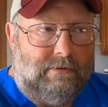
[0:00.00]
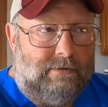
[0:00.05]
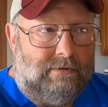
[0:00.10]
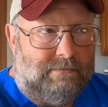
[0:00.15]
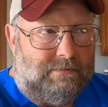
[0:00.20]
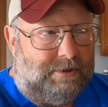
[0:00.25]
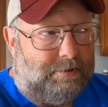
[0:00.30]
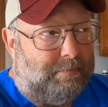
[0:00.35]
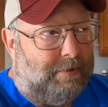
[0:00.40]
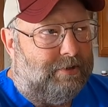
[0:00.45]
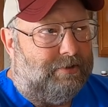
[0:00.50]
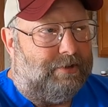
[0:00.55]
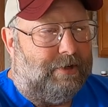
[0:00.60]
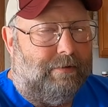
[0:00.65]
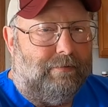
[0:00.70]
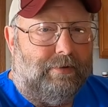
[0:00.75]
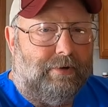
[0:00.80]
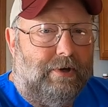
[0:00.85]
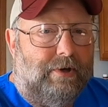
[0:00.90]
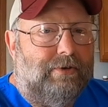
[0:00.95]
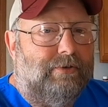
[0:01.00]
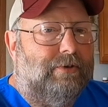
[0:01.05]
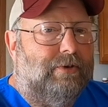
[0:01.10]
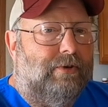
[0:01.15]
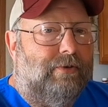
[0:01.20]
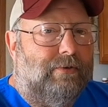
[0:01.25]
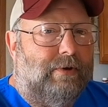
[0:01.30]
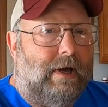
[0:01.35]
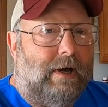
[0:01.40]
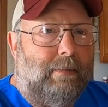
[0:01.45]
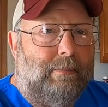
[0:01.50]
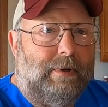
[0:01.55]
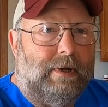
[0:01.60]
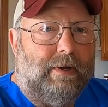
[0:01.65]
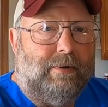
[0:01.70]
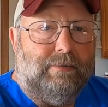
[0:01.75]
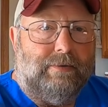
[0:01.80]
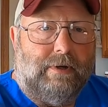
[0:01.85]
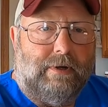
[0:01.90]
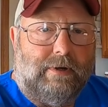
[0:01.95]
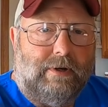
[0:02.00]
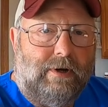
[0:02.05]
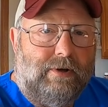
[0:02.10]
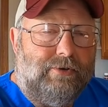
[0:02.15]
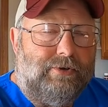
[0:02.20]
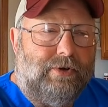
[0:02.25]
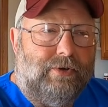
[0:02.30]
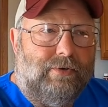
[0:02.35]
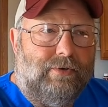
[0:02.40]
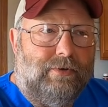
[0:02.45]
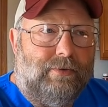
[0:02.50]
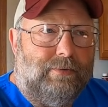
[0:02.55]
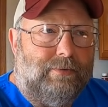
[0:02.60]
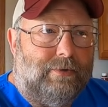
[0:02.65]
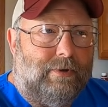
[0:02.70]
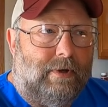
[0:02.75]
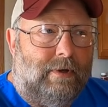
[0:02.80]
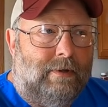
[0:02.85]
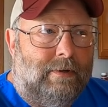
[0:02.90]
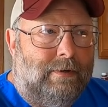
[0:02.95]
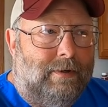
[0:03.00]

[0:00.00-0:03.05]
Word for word: it's been several years ago now, but I was at an air show and there was a,